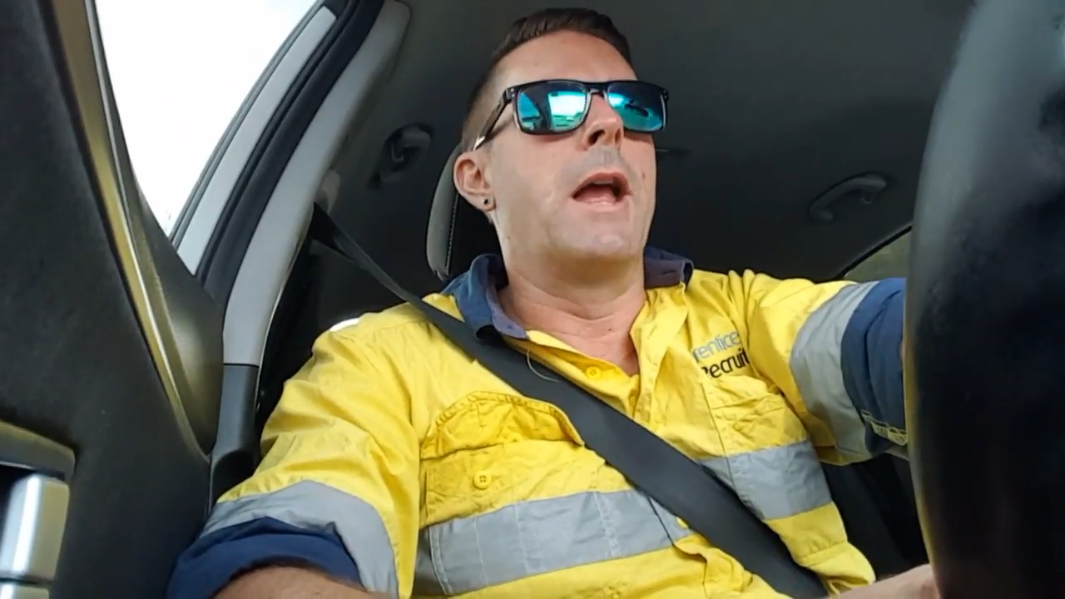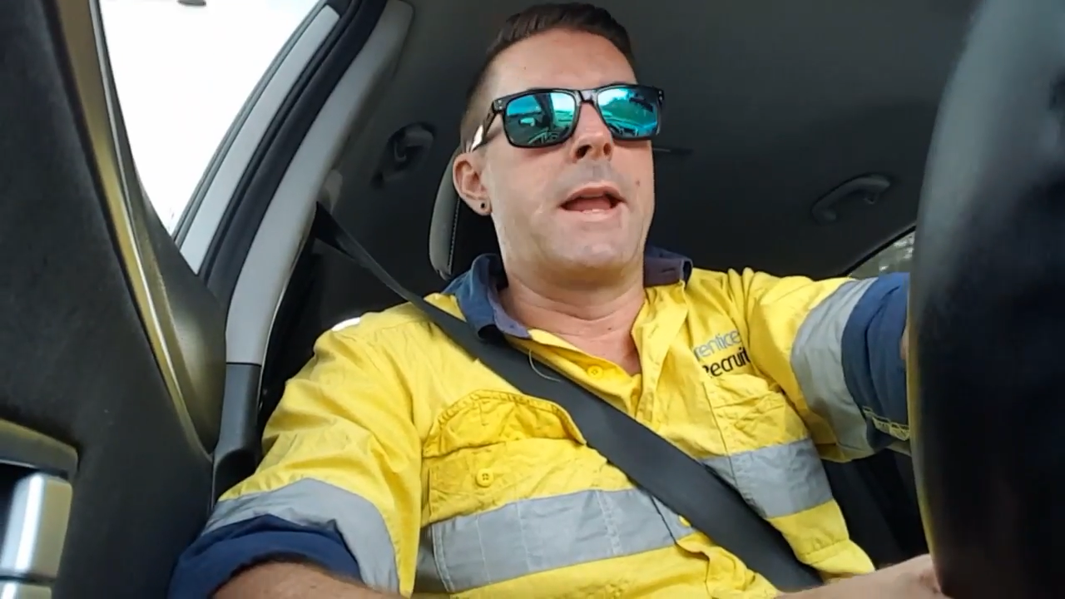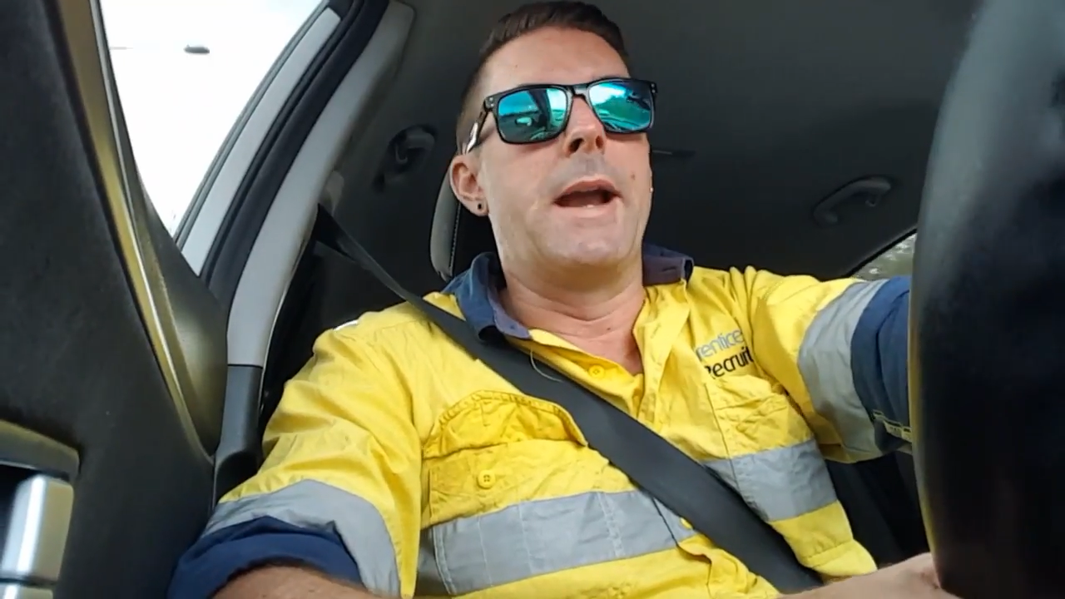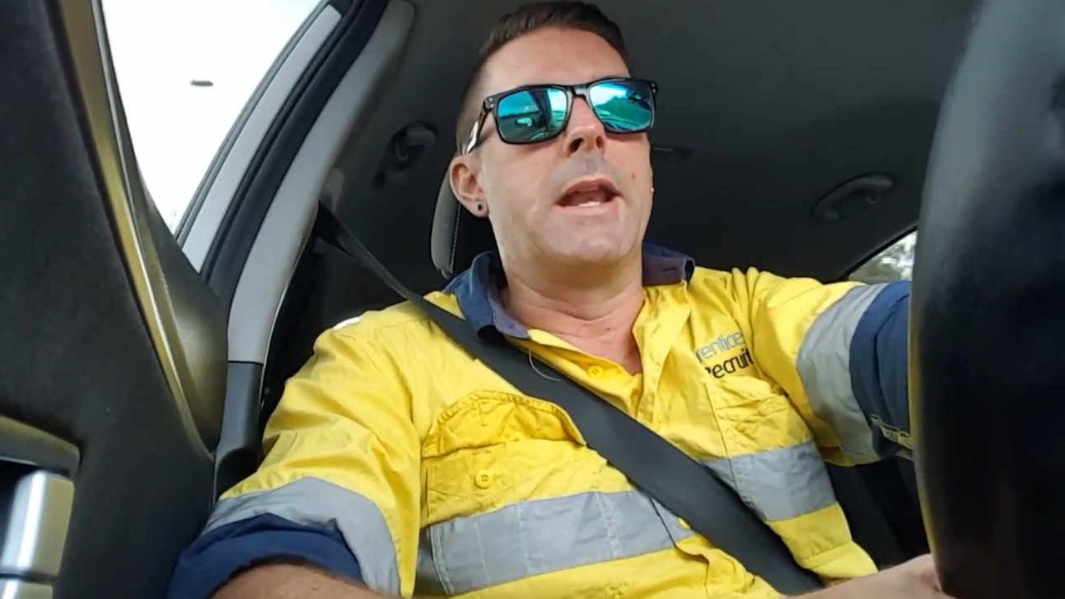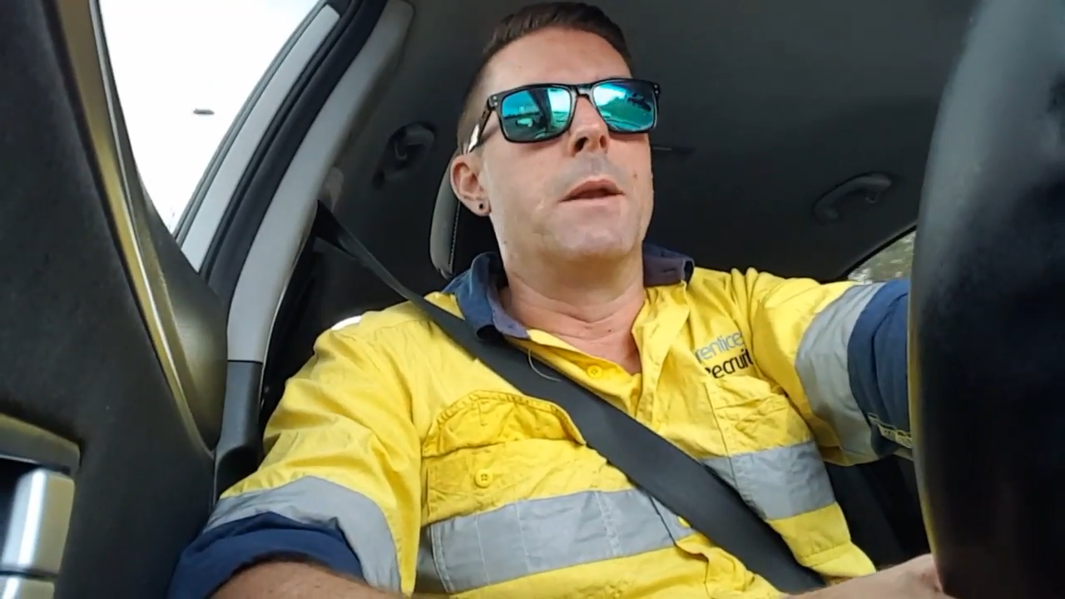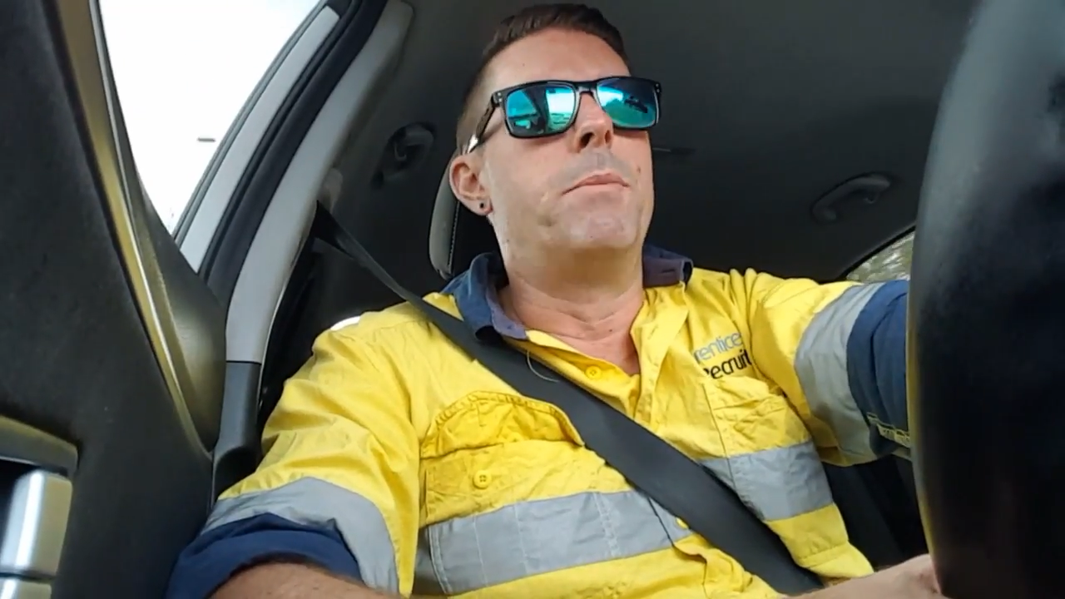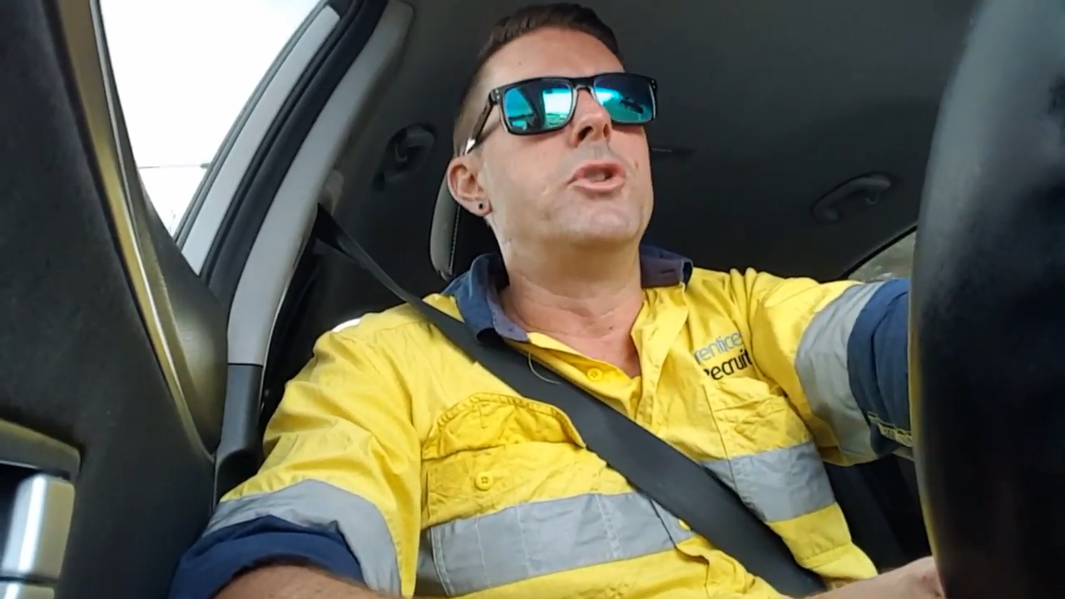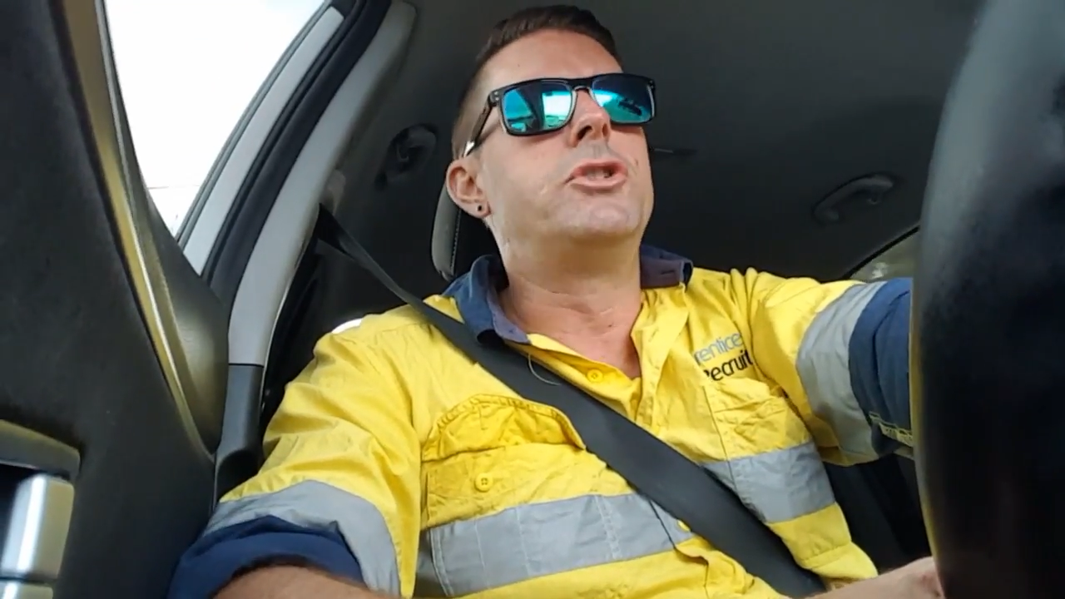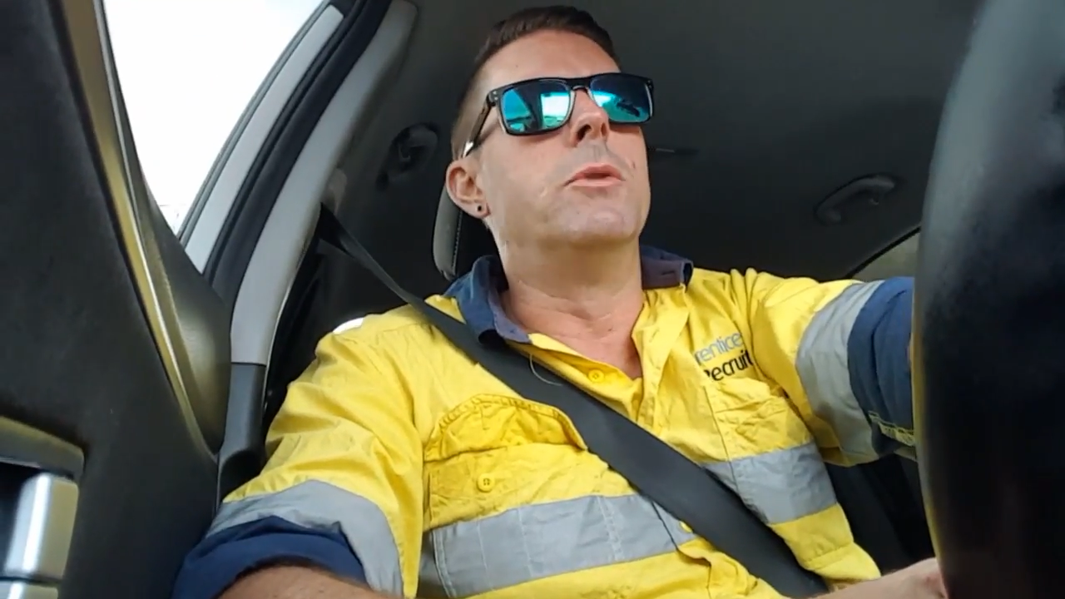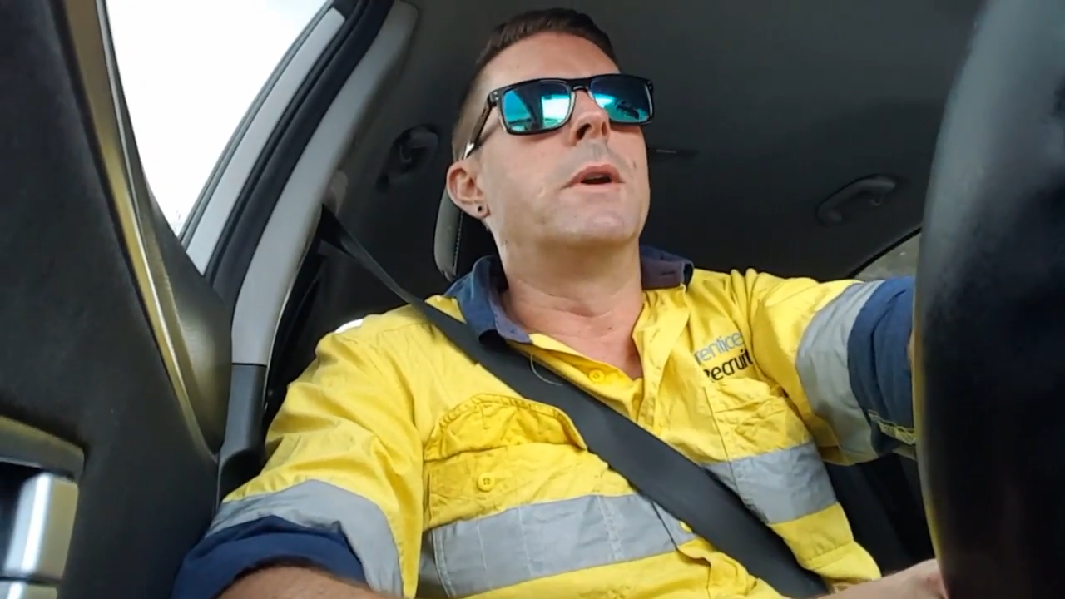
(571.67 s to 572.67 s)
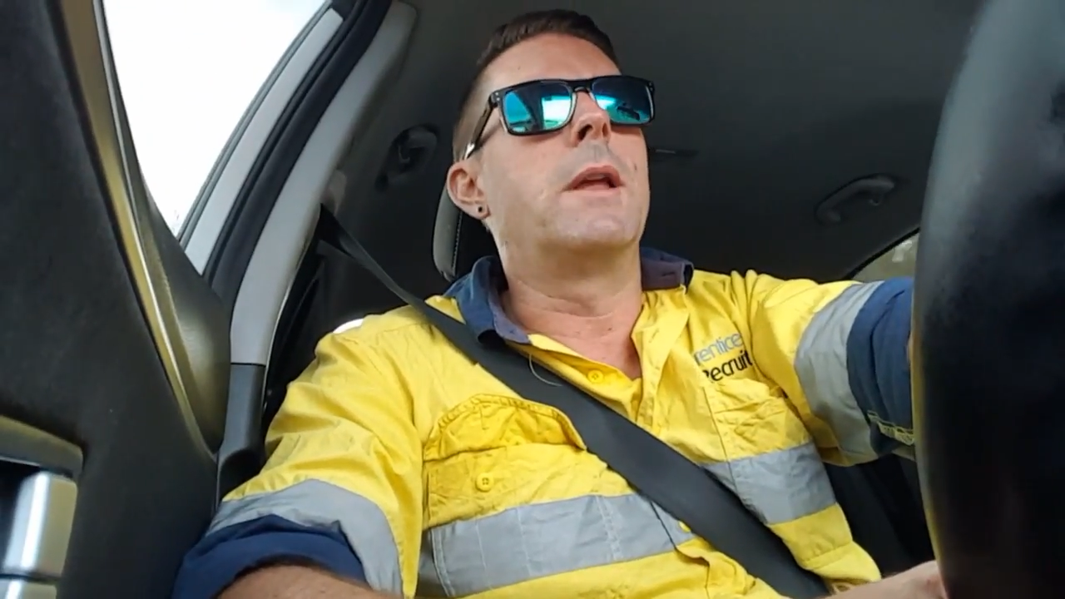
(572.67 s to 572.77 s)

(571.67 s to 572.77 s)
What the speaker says: again, it'll put you